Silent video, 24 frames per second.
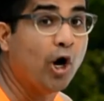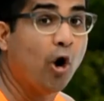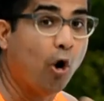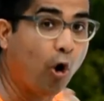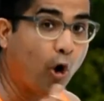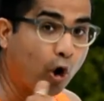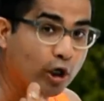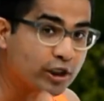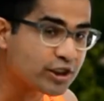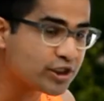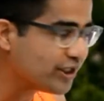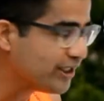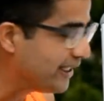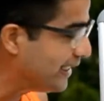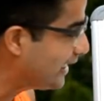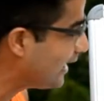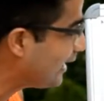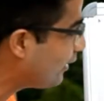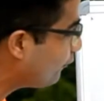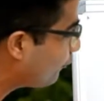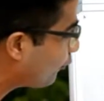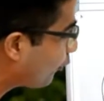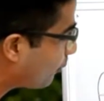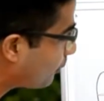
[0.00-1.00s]

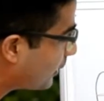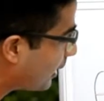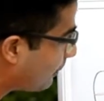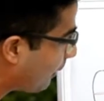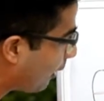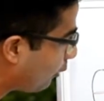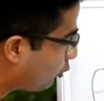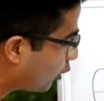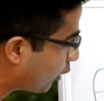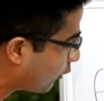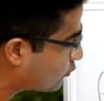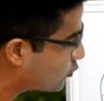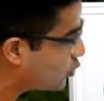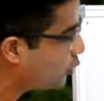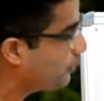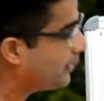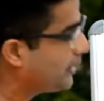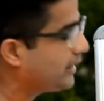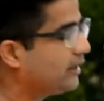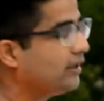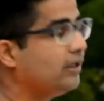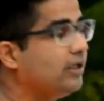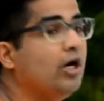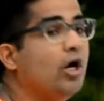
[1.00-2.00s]
originating from the amount of
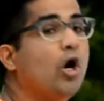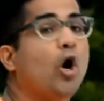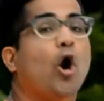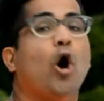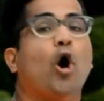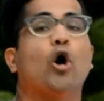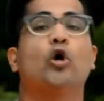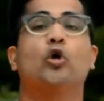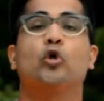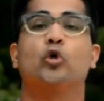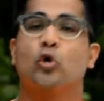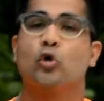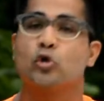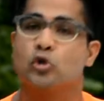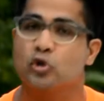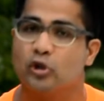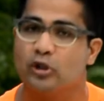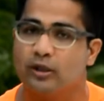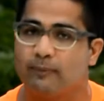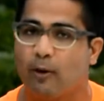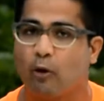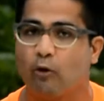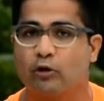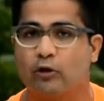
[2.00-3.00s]
Jupiter or close to the
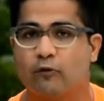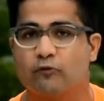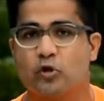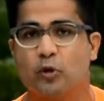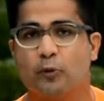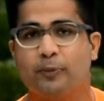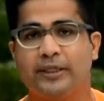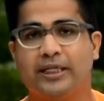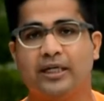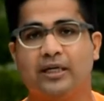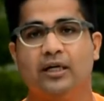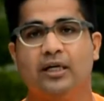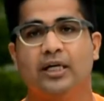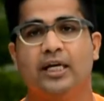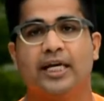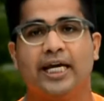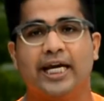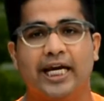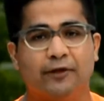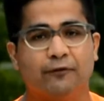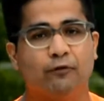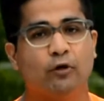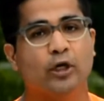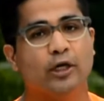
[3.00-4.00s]
amount of Jupiter,
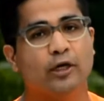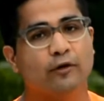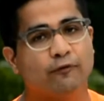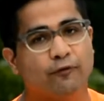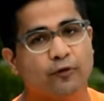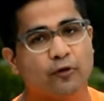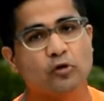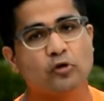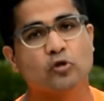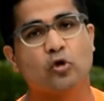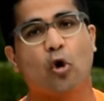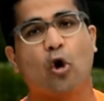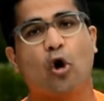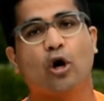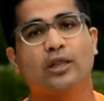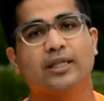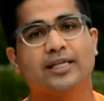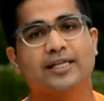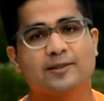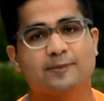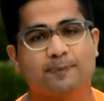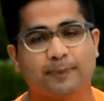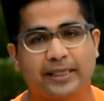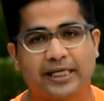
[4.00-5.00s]
it would infuse all the
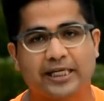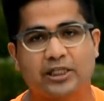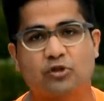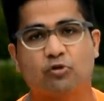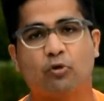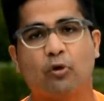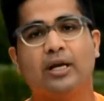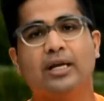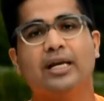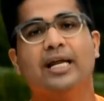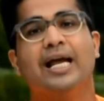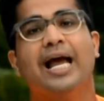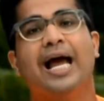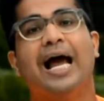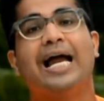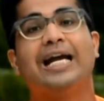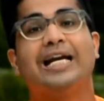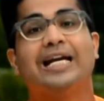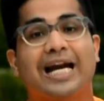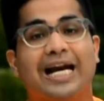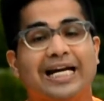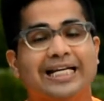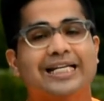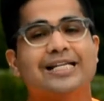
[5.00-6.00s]
spiritual and
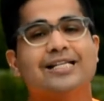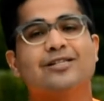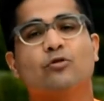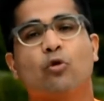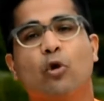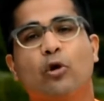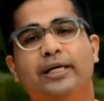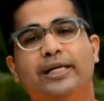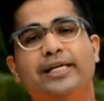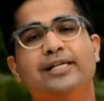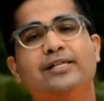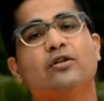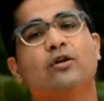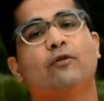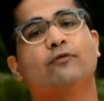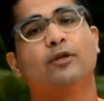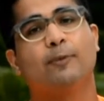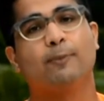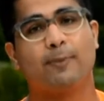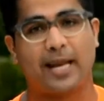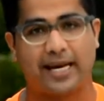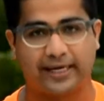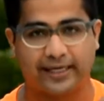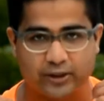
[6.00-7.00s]
righteous qualities of the
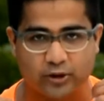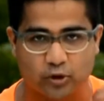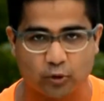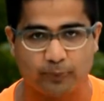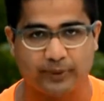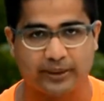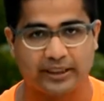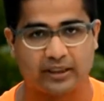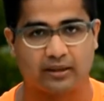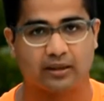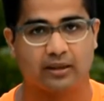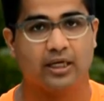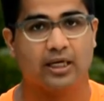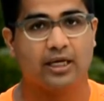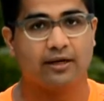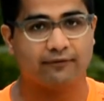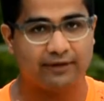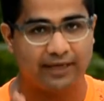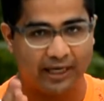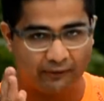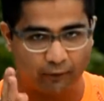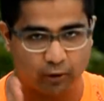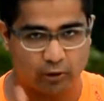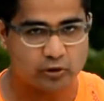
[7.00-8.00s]
planet Jupiter. We
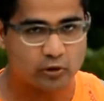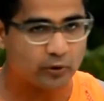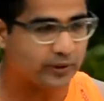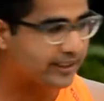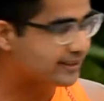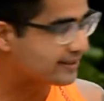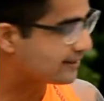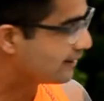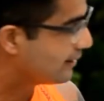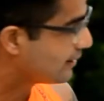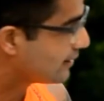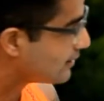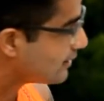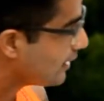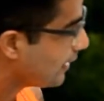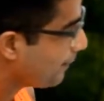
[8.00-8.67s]
have also discussed